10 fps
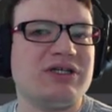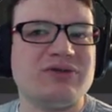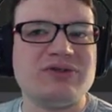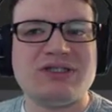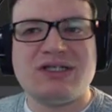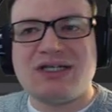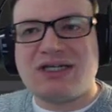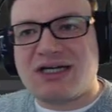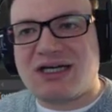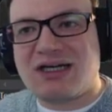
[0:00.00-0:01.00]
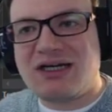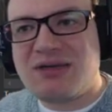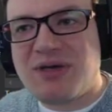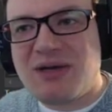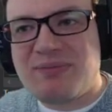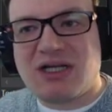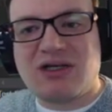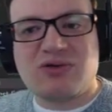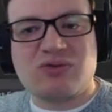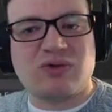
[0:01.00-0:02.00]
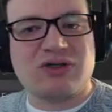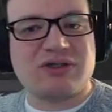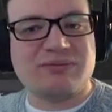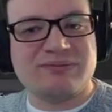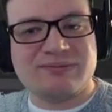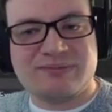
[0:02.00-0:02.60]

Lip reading: to use. Honeypop, hello, welcome.